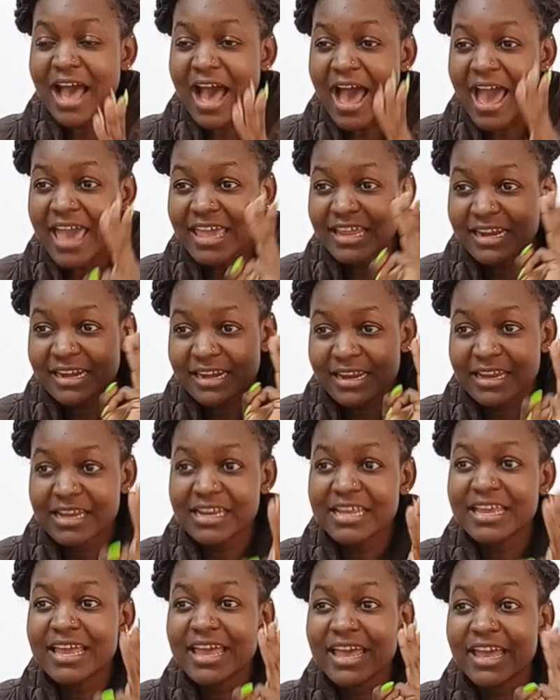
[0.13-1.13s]
I
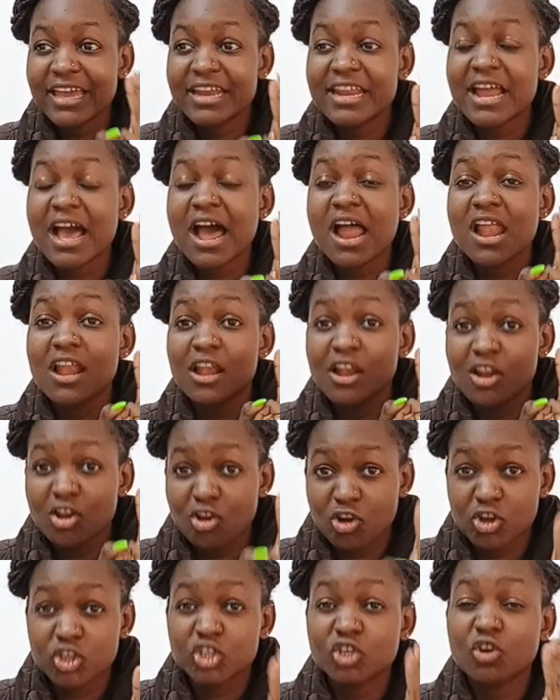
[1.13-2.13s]
really had a
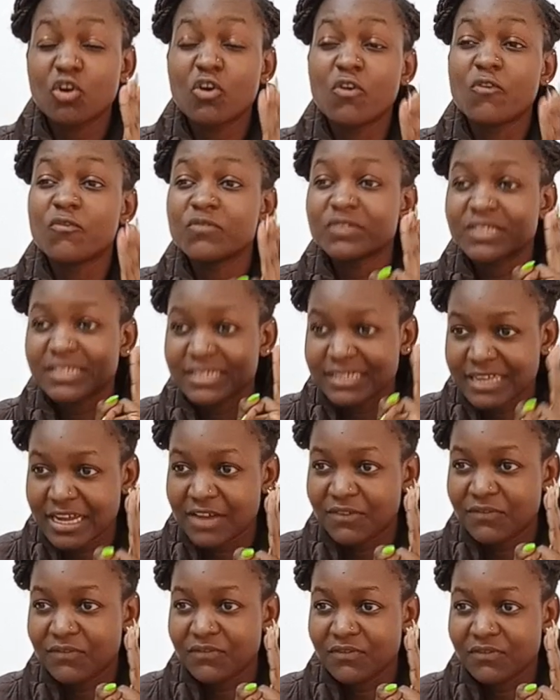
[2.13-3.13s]
lot of
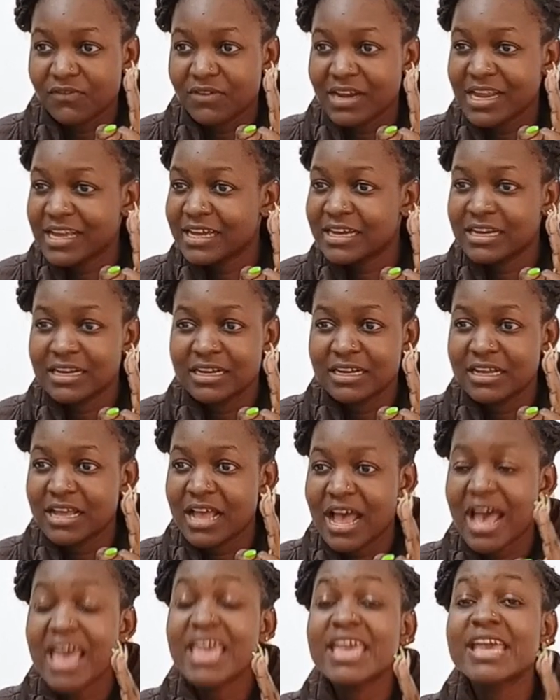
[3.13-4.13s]
stuff. Like,
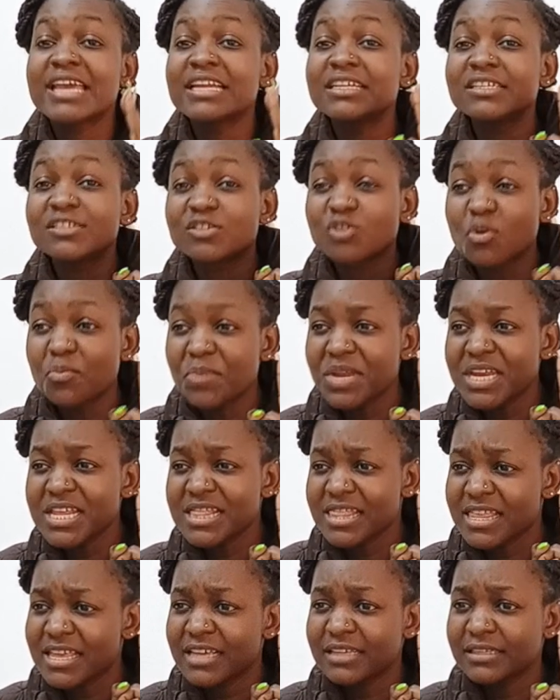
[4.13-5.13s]
I had so
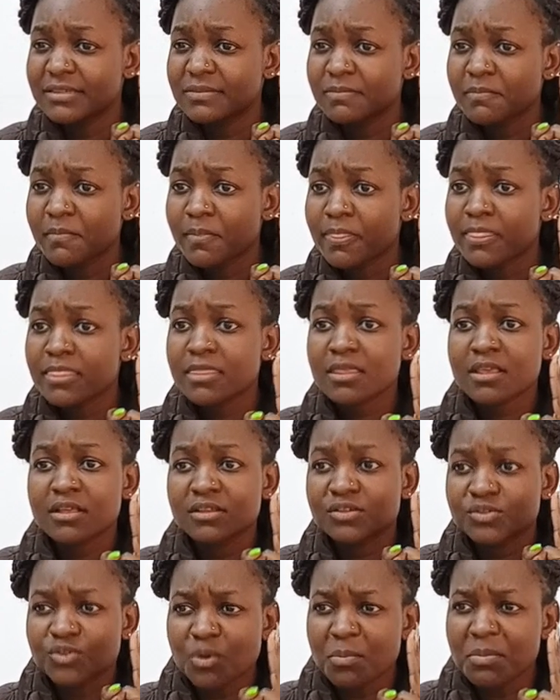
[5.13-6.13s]
many things,
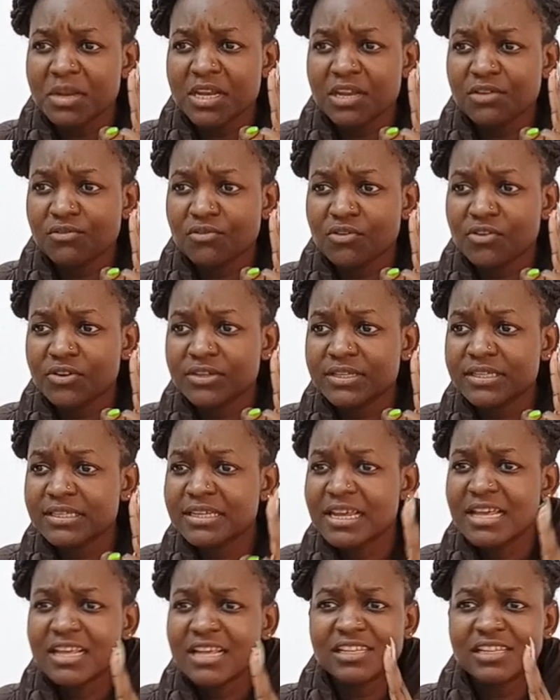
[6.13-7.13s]
so many clothes,
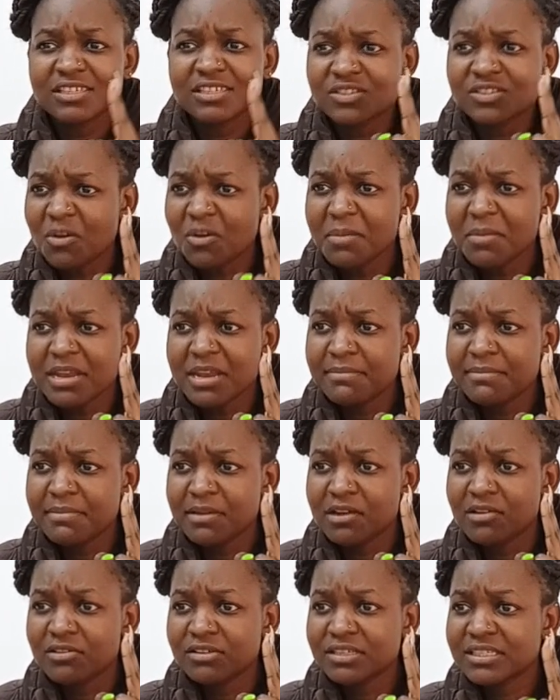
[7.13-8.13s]
so many
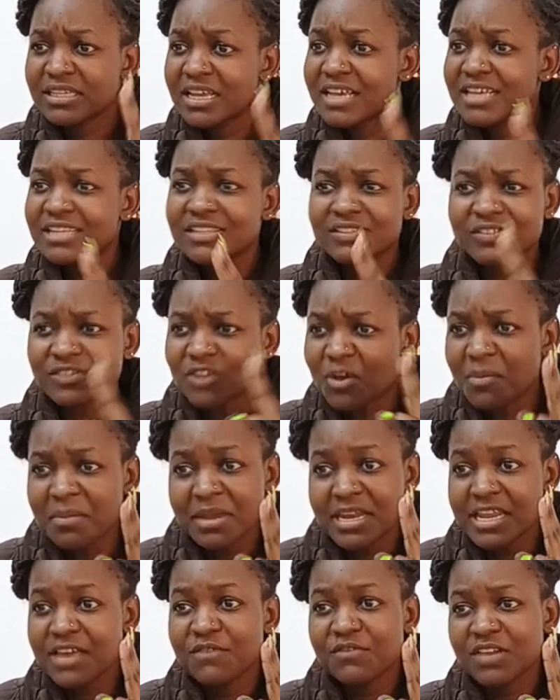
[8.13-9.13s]
pillows, so
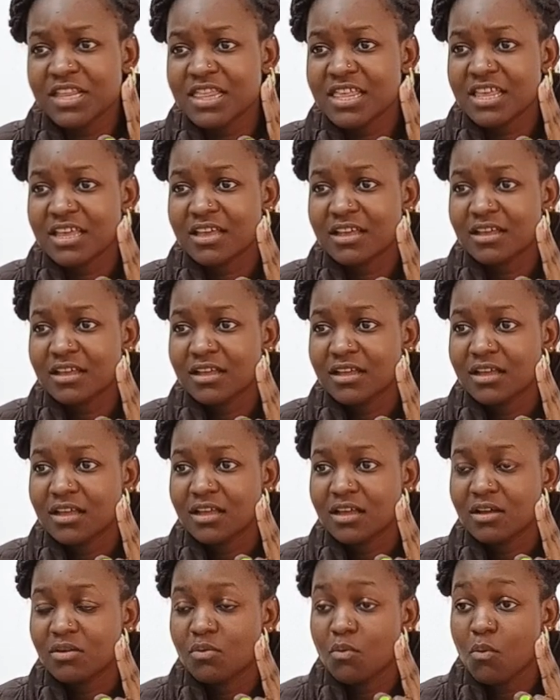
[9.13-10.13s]
many everything.
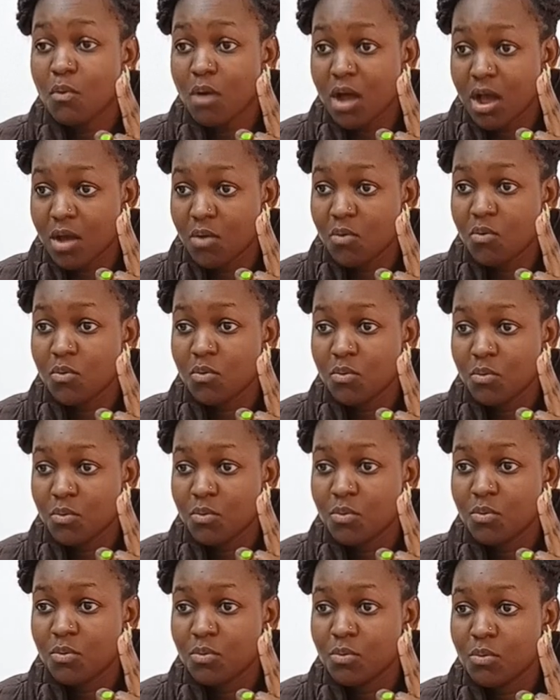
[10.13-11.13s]
Wow.
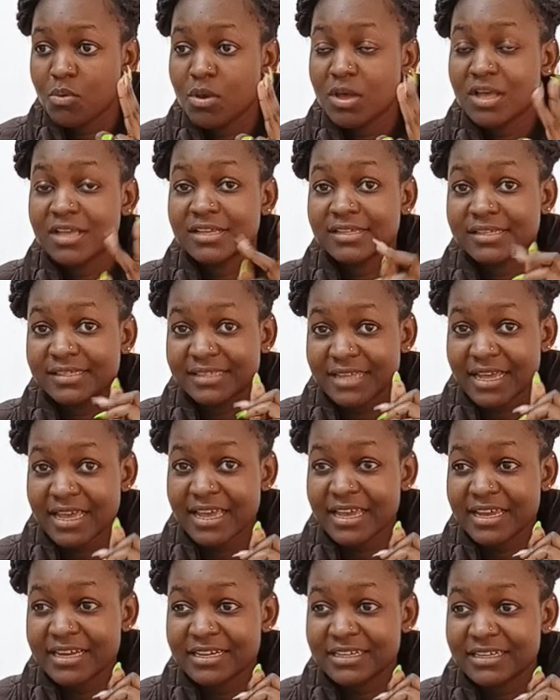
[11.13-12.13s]

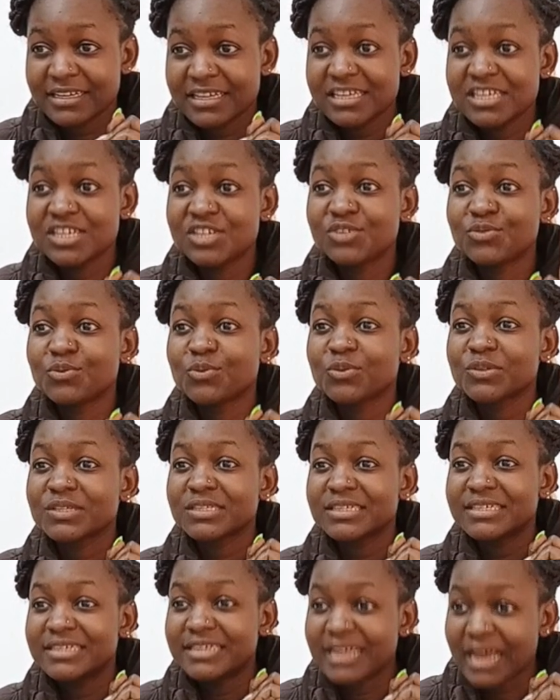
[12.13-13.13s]
Second, it was
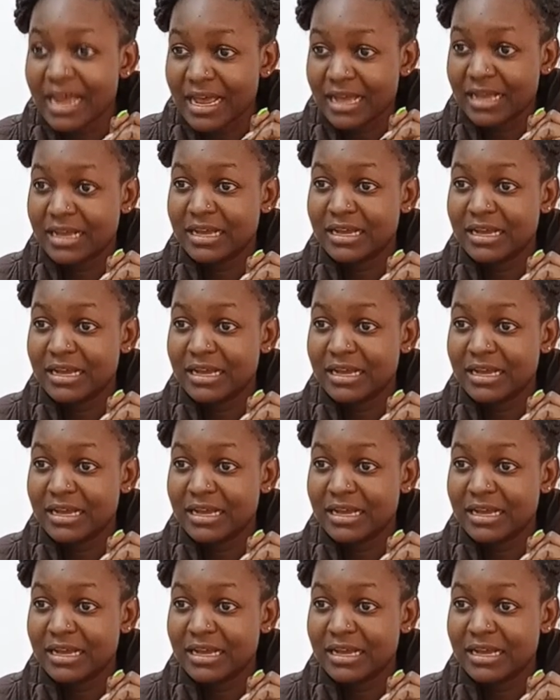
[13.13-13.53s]
dark.